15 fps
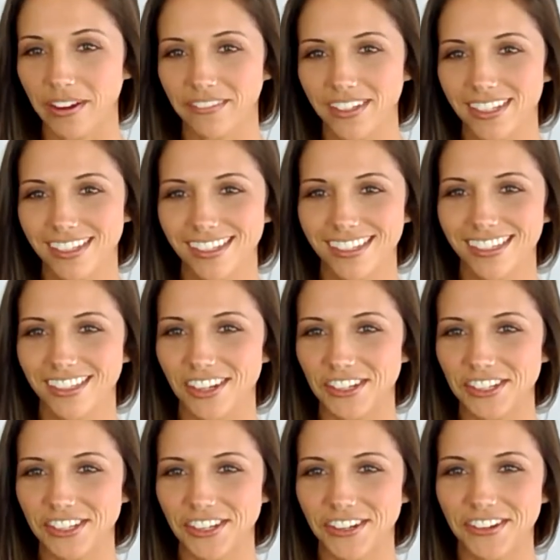Breakfast is
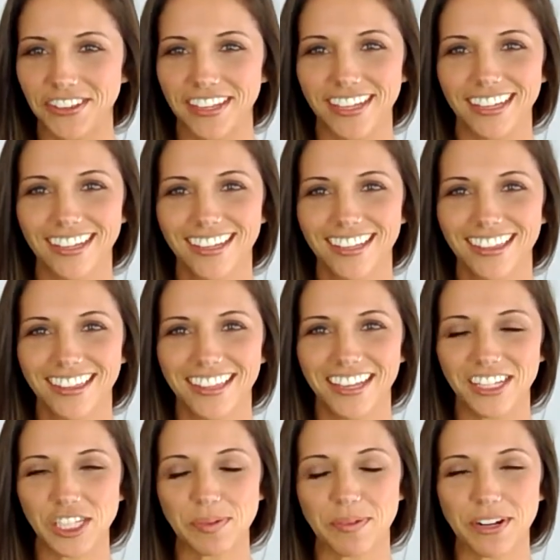also the
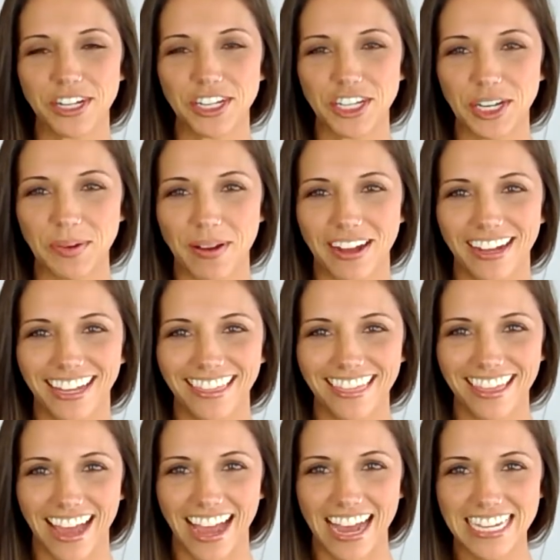inspiration
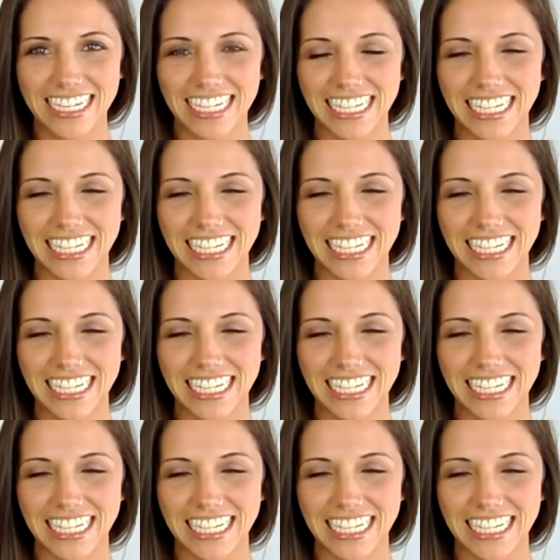behind that.